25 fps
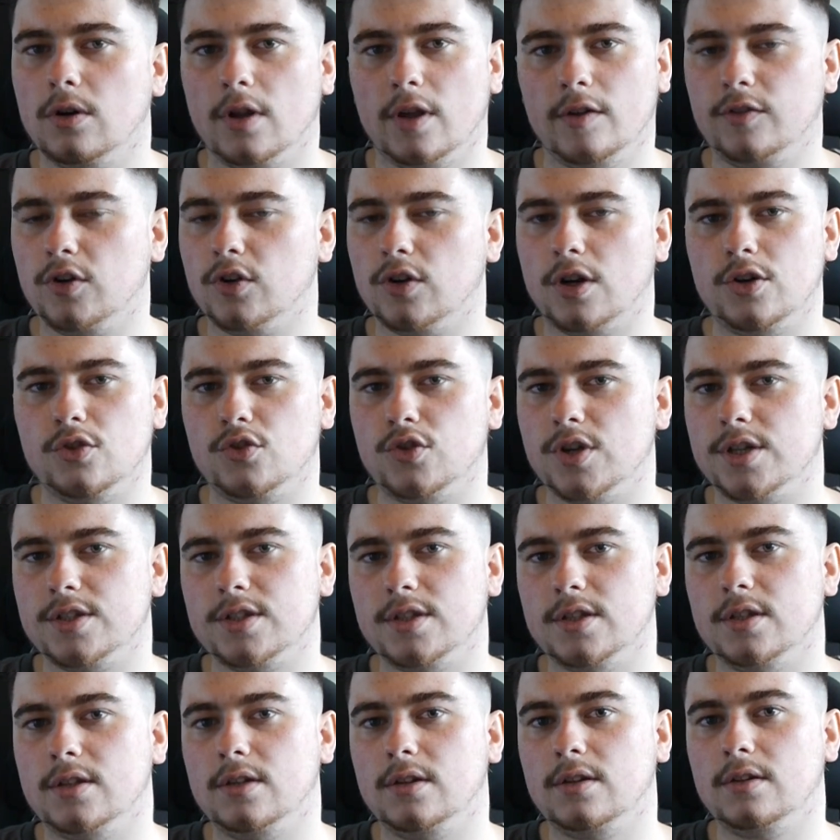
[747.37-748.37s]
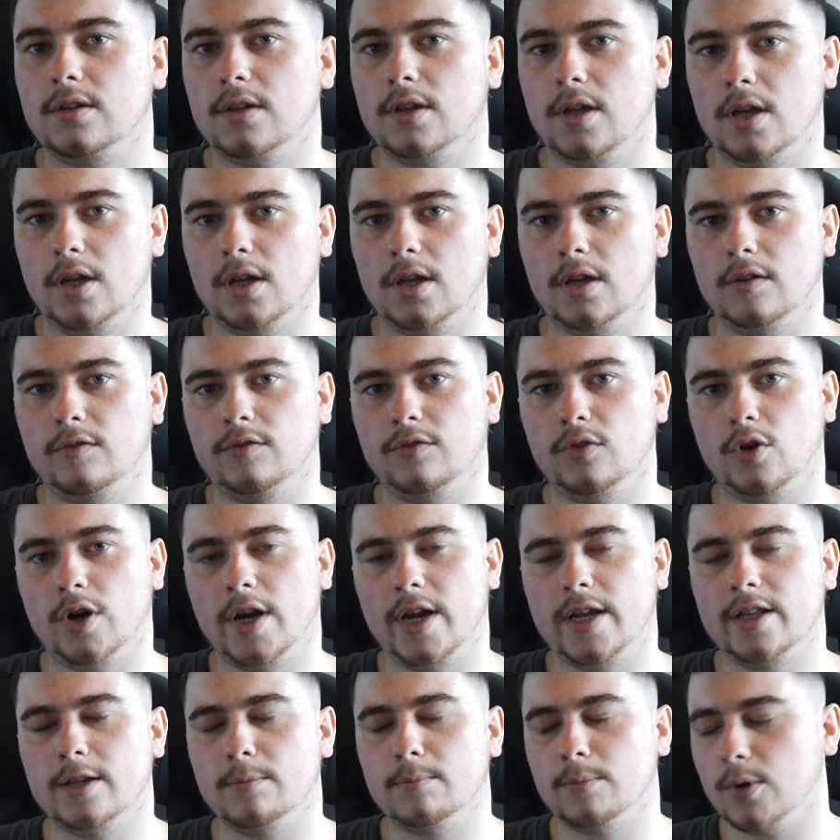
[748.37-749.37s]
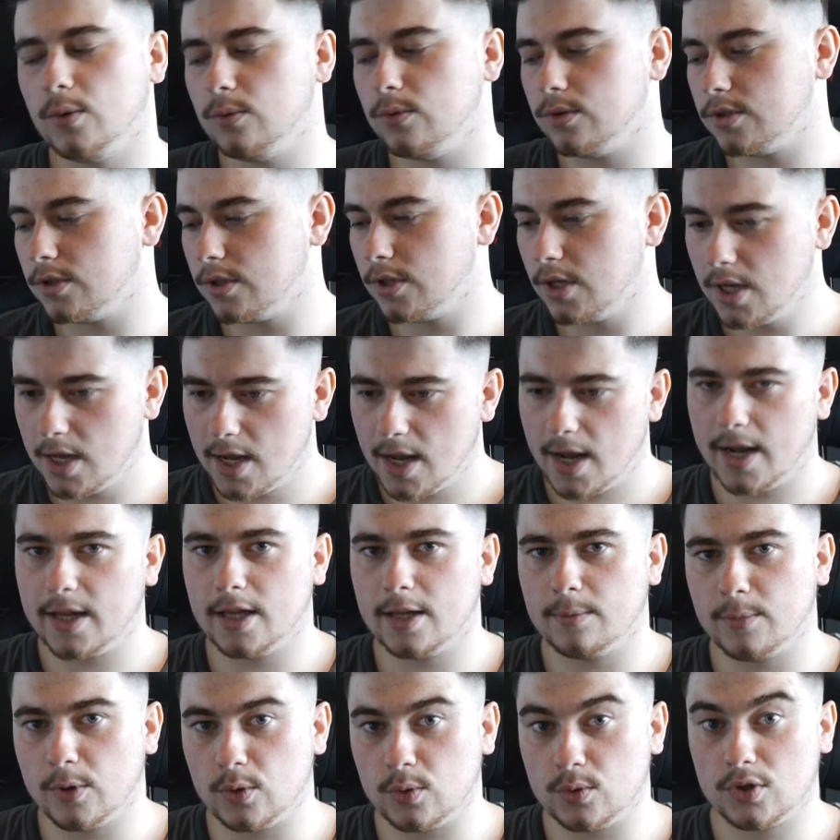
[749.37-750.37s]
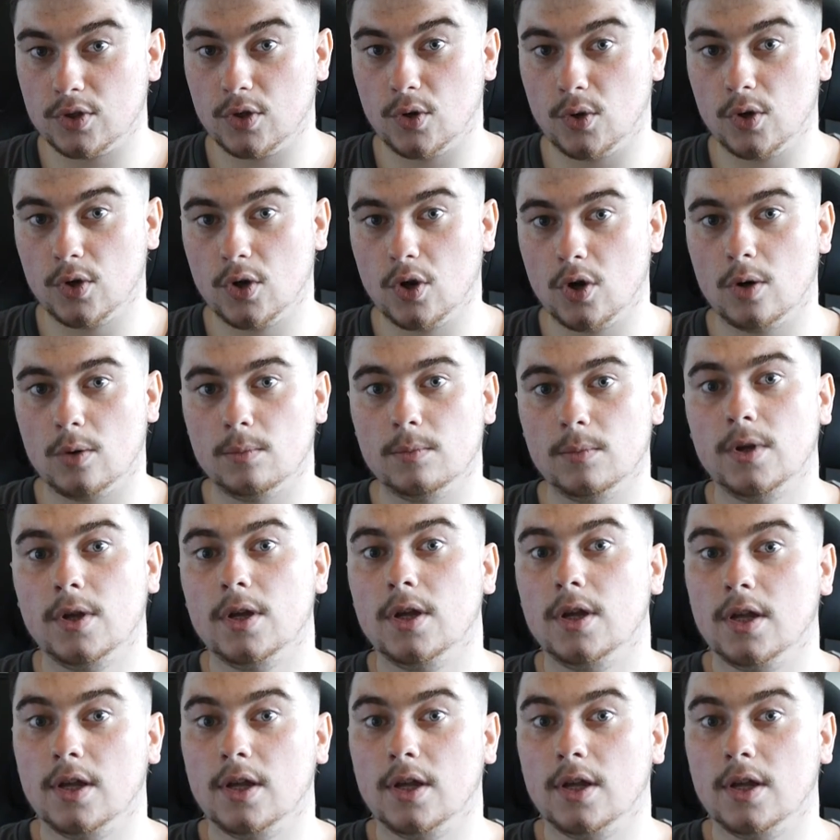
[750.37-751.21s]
if you're interested for HideIT Mounts, HideItMounts.com.